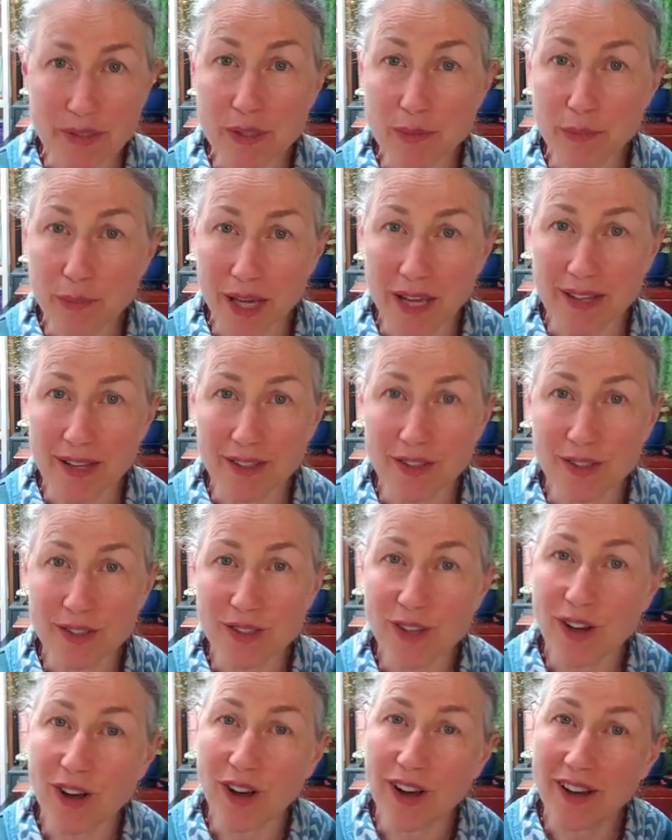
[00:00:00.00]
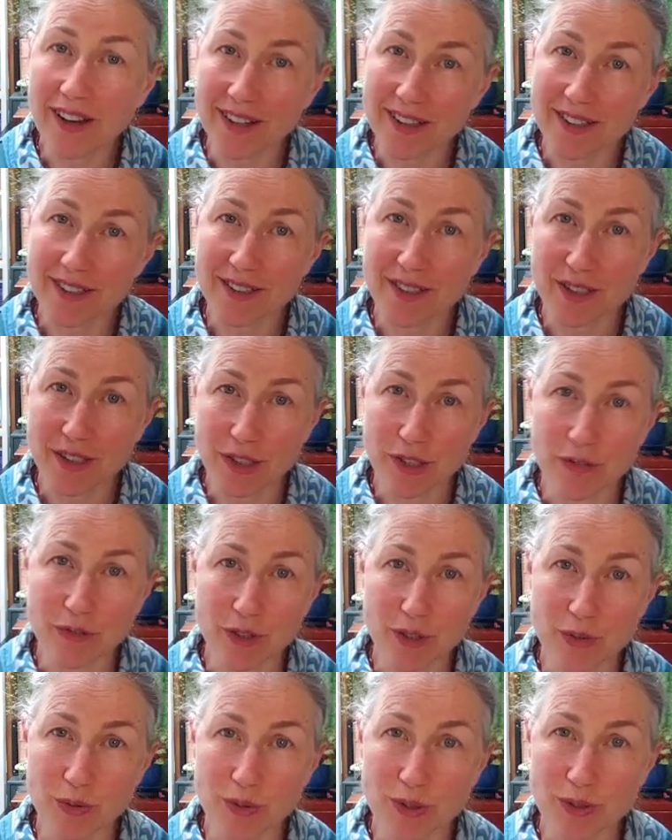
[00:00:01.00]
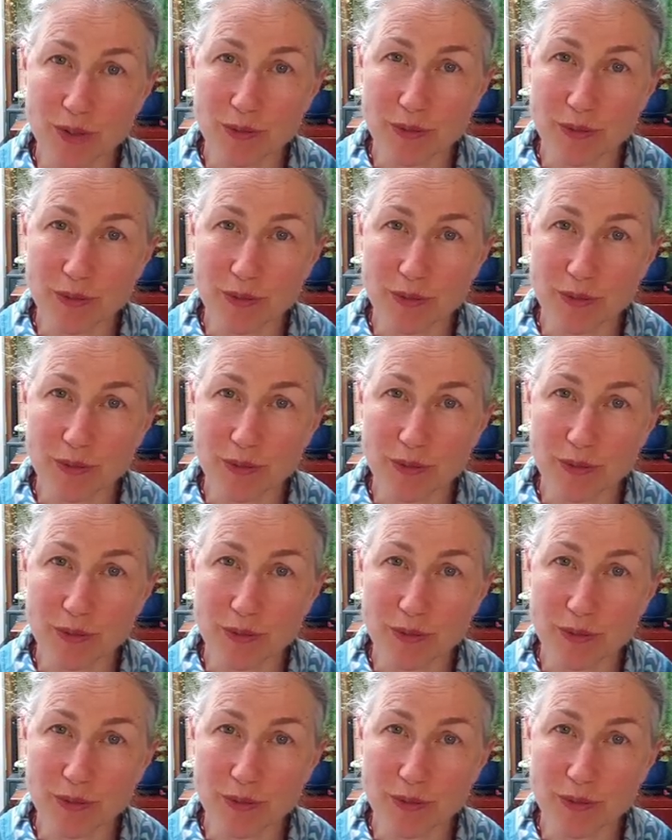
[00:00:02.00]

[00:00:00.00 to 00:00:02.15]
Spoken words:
depends on us as individuals,